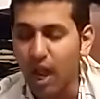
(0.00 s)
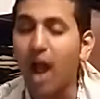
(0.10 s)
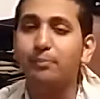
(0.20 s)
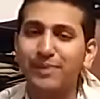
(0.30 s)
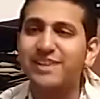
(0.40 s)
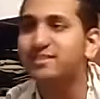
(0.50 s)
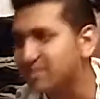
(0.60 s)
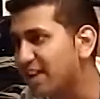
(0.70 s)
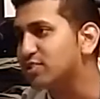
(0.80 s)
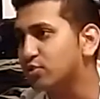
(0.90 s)
God bless
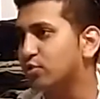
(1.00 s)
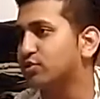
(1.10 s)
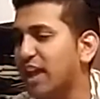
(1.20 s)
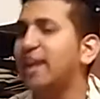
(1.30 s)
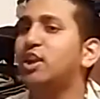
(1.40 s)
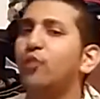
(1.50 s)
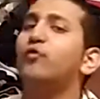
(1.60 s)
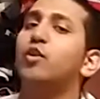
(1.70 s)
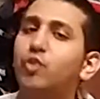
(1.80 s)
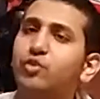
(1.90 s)
Lesnar. Thank you
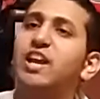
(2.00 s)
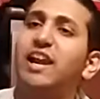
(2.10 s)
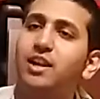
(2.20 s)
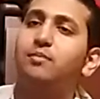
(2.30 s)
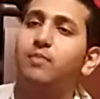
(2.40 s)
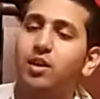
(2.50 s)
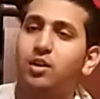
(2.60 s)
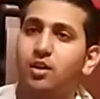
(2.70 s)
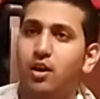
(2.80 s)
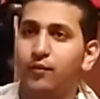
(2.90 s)
for entertaining
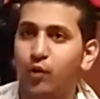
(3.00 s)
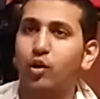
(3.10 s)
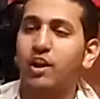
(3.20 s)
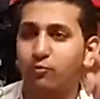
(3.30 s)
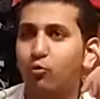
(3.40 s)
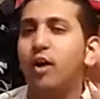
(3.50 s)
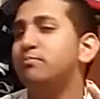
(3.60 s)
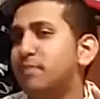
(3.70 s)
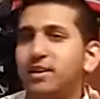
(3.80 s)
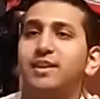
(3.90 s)
me for like
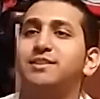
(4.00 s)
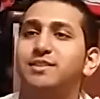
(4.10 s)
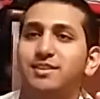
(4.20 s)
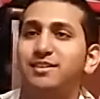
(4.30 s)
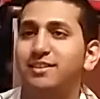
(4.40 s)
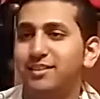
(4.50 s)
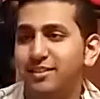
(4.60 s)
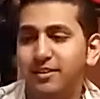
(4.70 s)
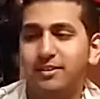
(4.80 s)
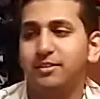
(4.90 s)
1 minute.
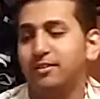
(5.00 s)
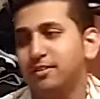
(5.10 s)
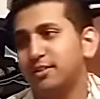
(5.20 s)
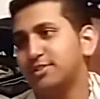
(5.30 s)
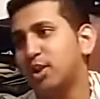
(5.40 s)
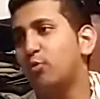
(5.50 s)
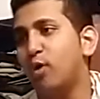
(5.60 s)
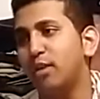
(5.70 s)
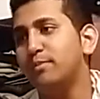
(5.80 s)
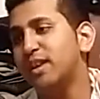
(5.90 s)
So
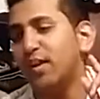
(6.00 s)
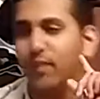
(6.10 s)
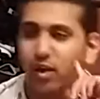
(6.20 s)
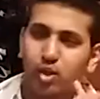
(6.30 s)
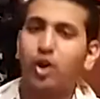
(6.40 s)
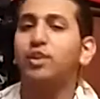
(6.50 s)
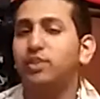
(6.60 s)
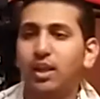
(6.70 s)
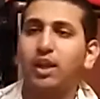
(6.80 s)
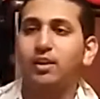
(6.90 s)
1 minute of a
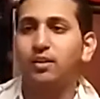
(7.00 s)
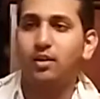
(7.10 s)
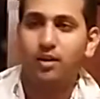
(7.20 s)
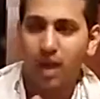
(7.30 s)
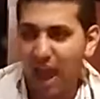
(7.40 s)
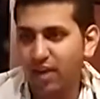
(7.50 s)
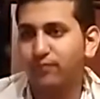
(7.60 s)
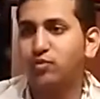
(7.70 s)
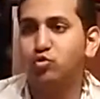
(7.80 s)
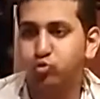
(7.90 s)
good thing
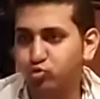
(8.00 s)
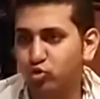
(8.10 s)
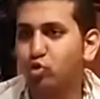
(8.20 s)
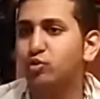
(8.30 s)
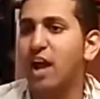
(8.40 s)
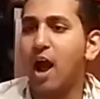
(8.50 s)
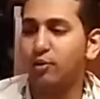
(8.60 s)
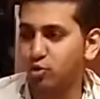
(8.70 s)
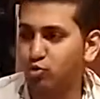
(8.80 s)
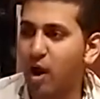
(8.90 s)
out of
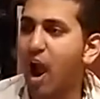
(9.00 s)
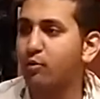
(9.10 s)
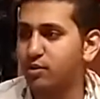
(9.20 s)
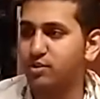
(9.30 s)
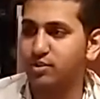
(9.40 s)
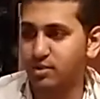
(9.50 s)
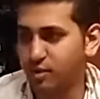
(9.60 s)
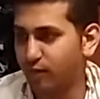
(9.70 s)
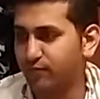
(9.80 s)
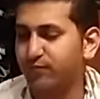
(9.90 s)
two
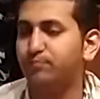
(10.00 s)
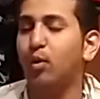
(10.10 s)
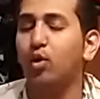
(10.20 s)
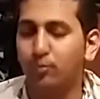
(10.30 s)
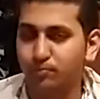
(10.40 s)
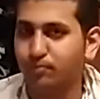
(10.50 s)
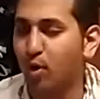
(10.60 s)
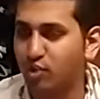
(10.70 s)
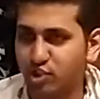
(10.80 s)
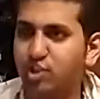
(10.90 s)
hours of
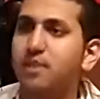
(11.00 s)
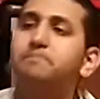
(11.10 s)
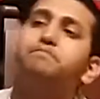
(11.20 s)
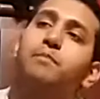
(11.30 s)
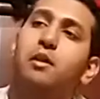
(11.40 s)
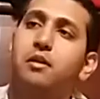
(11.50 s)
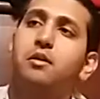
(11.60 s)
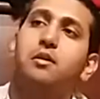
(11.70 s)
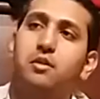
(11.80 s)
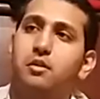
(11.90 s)
bullshit.
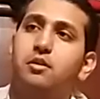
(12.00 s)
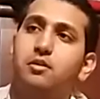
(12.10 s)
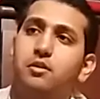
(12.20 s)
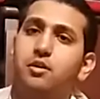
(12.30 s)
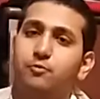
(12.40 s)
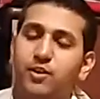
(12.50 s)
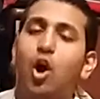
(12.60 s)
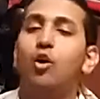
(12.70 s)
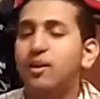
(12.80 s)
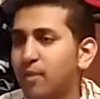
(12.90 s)
We
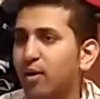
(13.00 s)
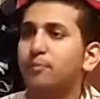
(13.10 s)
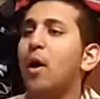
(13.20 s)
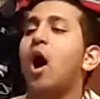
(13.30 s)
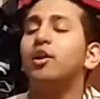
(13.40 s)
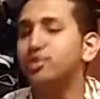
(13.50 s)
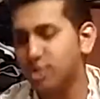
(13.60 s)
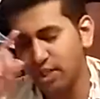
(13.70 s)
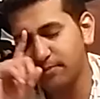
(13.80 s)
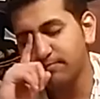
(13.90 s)
owe him an
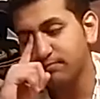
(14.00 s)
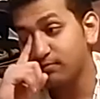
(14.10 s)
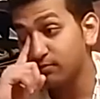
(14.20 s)
apology.